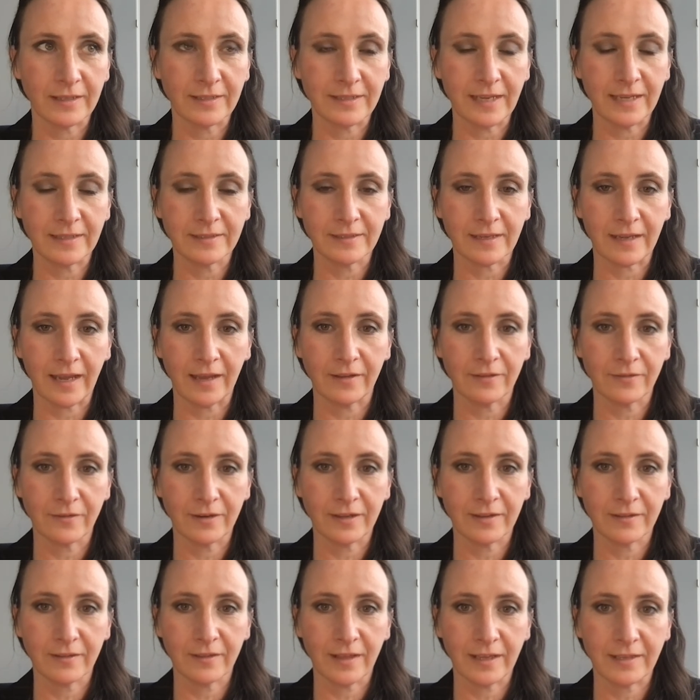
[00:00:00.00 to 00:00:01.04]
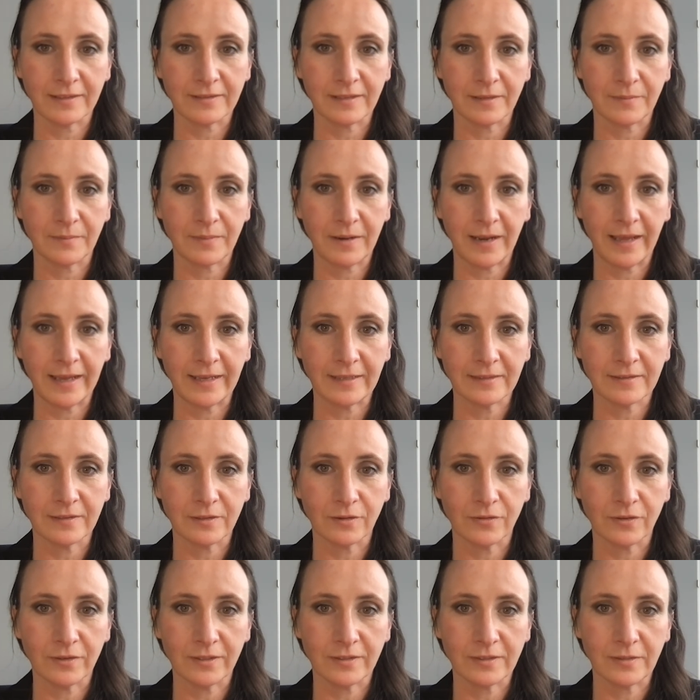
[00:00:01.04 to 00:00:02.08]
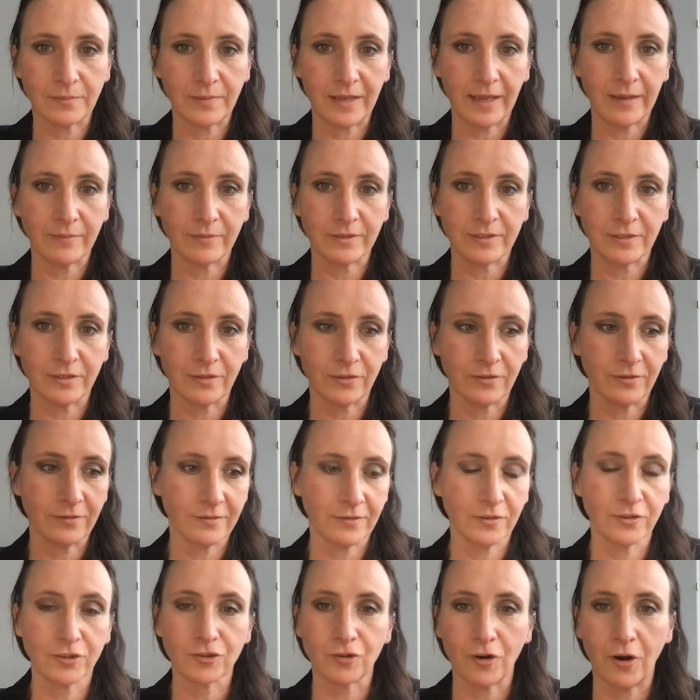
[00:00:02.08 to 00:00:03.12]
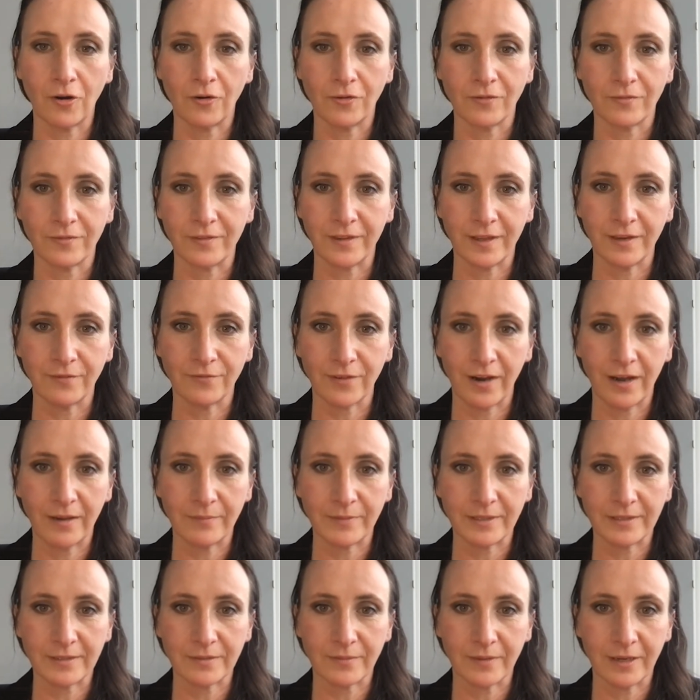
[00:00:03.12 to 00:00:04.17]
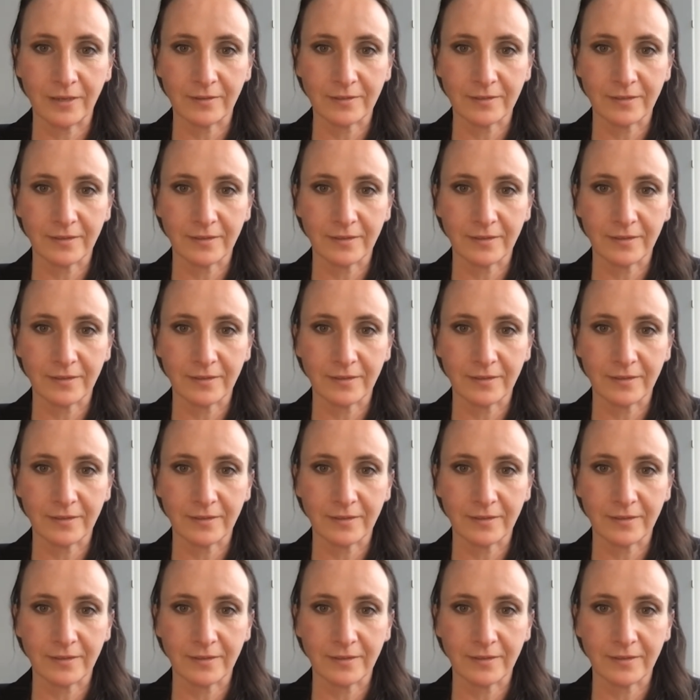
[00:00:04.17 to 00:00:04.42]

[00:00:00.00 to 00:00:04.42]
and data gathering things in place in order to be able to control the environment as well.